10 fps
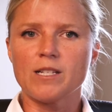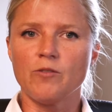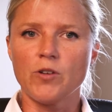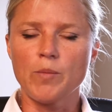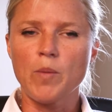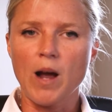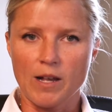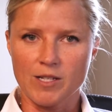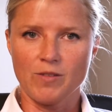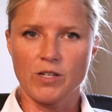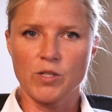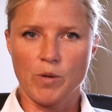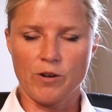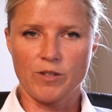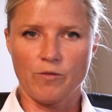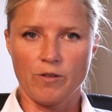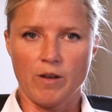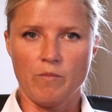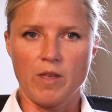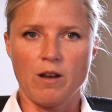it's a very positive experience for
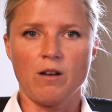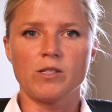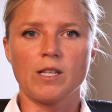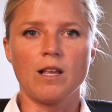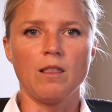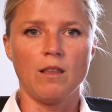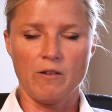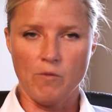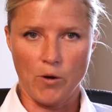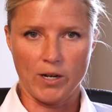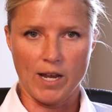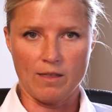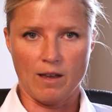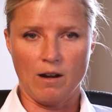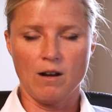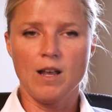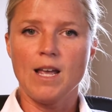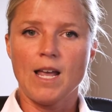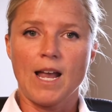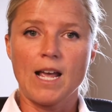them. They all say they love working there.
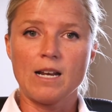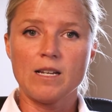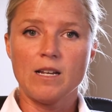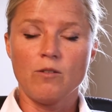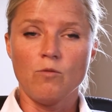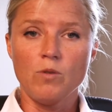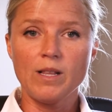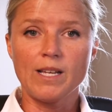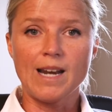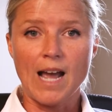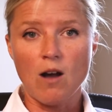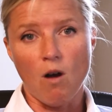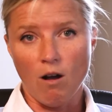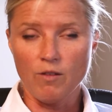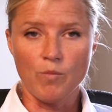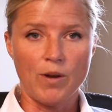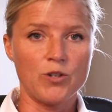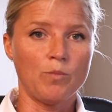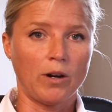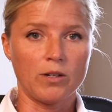And really now all their
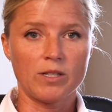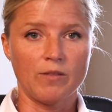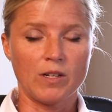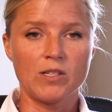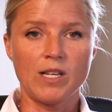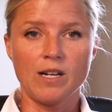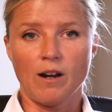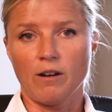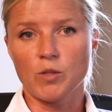benchmarks have exceeded our